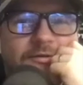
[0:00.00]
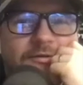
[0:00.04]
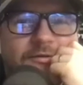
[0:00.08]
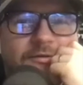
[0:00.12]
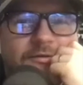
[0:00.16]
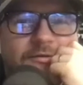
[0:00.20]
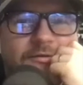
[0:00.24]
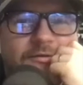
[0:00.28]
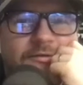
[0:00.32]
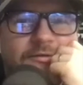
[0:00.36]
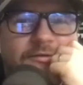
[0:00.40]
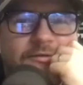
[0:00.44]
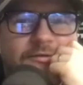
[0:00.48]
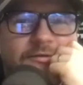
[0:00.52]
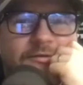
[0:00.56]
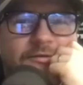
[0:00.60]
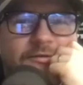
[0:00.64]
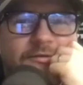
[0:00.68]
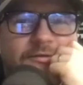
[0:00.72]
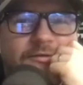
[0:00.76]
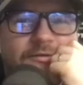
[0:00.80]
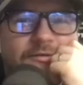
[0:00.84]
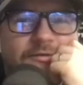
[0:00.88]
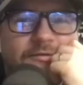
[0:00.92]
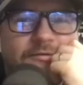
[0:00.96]

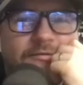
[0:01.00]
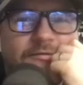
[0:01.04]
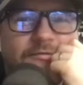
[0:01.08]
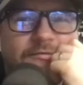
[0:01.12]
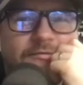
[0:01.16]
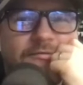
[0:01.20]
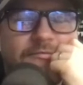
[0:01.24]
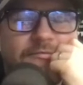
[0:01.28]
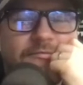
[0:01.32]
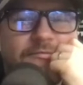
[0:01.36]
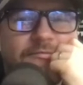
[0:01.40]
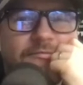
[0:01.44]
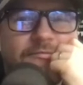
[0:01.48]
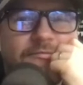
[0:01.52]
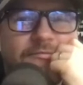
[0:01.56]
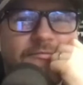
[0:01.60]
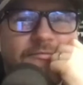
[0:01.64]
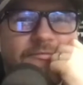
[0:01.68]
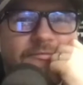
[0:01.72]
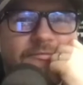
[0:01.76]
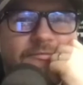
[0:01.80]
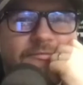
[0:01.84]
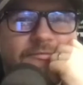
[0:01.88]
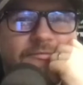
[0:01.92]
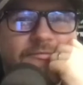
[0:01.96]

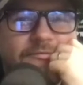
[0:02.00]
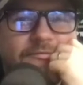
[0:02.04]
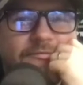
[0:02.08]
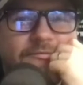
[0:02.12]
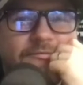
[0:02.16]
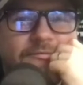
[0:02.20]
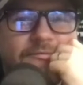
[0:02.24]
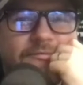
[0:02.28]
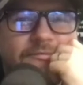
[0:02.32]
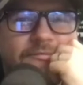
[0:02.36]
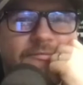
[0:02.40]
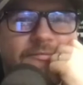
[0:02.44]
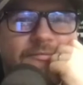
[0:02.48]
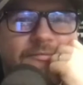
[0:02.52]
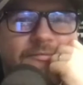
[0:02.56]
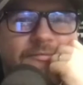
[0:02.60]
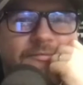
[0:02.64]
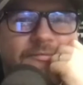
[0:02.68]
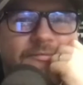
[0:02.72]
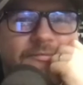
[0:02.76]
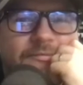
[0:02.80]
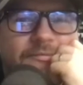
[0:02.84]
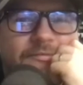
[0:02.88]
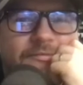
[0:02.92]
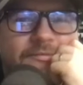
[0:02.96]

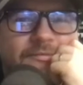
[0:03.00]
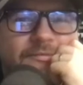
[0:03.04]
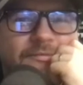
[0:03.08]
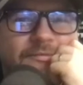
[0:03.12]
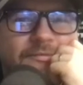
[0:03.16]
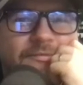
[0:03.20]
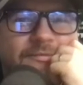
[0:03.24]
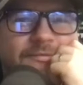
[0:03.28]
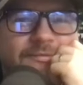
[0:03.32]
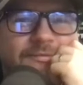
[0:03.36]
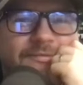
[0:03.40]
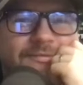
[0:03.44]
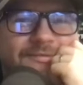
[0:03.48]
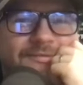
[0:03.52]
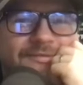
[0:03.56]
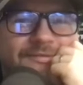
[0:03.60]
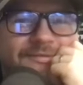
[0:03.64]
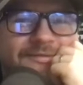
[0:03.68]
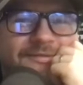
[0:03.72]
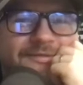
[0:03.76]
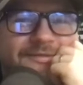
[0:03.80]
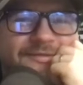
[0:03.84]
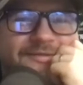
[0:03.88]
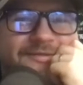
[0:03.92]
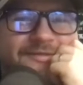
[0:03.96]

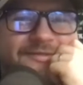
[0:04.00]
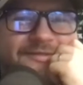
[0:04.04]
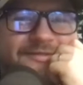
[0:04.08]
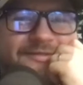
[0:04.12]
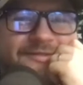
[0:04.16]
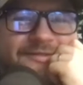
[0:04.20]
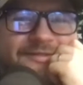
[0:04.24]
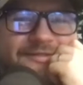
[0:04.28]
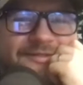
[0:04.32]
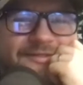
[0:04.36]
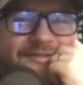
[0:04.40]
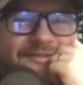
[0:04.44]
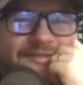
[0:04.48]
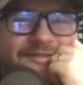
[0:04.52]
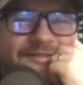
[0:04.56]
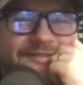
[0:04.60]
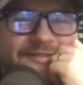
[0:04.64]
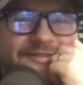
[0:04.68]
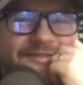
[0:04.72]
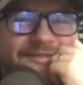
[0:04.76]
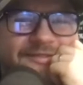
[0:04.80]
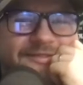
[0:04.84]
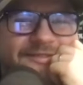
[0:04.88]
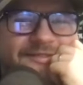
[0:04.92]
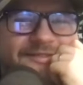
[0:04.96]

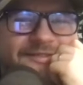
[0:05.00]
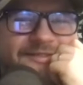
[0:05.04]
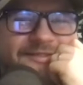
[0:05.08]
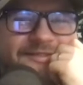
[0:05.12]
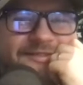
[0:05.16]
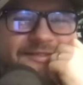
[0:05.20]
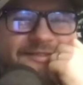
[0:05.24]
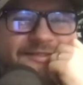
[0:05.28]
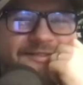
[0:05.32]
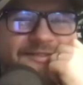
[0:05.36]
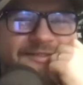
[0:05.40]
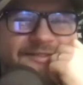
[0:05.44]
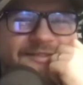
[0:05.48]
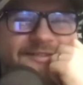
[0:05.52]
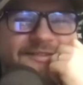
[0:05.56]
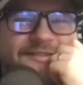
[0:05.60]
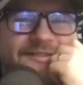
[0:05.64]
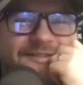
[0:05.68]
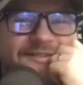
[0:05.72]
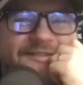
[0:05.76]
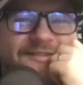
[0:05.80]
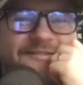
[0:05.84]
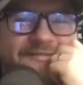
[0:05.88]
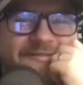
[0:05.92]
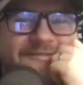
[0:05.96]

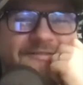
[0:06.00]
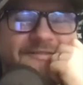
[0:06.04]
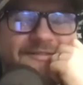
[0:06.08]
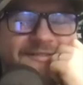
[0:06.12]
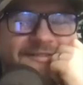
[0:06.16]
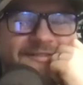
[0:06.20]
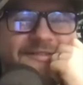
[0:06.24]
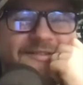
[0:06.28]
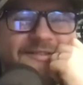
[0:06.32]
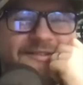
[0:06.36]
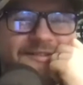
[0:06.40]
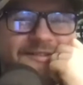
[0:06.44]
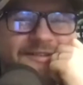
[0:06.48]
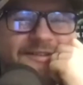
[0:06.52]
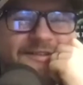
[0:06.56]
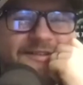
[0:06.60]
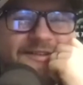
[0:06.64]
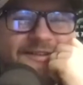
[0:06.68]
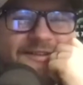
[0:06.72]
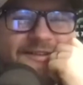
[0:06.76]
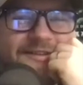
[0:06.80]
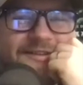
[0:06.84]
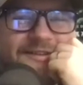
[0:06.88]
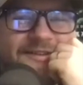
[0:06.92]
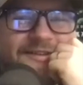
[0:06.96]

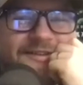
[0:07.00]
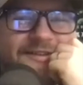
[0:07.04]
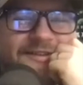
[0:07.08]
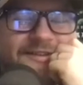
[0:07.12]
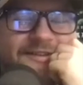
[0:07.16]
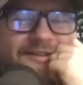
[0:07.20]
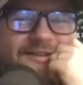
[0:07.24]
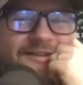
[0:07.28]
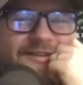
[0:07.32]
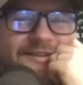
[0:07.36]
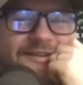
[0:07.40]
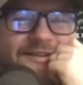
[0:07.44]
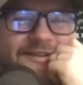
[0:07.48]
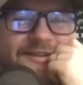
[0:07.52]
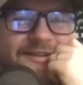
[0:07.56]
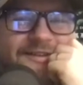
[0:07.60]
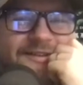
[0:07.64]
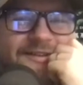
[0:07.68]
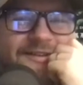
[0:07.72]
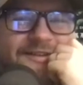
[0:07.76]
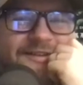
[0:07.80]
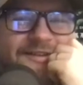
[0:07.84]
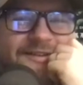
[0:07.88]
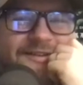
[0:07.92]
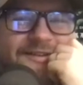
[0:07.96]
[no speech]